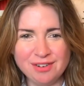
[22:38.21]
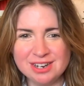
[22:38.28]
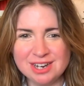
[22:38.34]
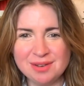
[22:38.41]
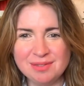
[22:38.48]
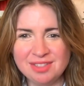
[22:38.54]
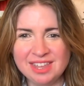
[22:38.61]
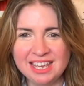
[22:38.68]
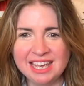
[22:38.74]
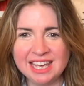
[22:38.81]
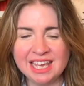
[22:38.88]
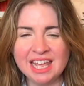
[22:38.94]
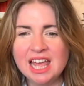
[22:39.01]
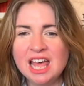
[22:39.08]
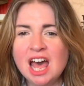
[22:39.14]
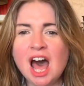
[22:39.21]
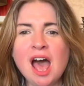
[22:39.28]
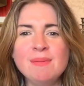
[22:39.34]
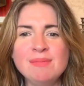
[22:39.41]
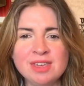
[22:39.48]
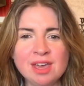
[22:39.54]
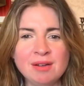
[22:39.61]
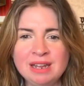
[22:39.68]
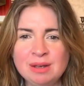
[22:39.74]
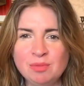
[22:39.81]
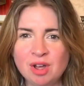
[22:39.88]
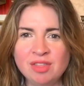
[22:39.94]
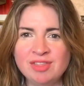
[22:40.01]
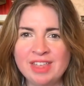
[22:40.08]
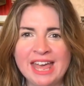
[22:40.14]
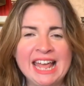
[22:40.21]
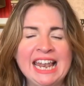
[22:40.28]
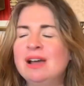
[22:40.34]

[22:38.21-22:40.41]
And I don't think I'm the only one there.